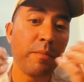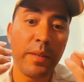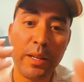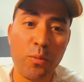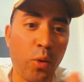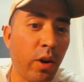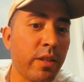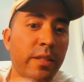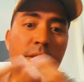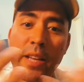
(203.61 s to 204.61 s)
It
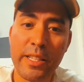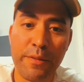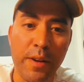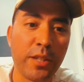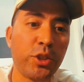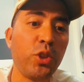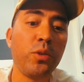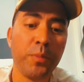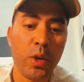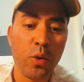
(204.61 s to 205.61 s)
works. It's
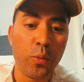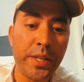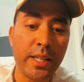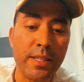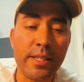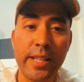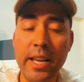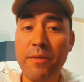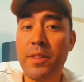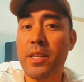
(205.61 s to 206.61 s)
functional. We can
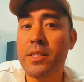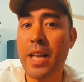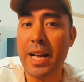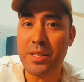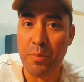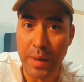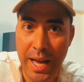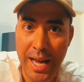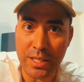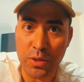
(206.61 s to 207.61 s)
save this as a
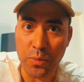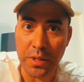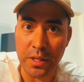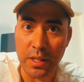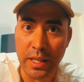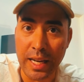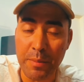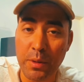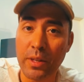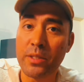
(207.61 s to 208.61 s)
patch within the
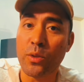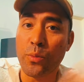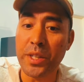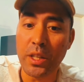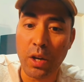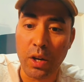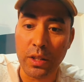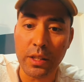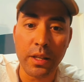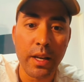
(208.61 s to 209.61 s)
library to recall
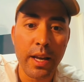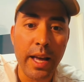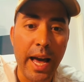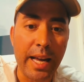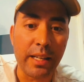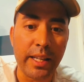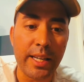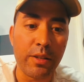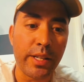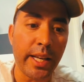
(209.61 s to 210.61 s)
it at a
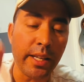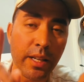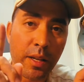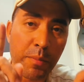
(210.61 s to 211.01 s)
later date.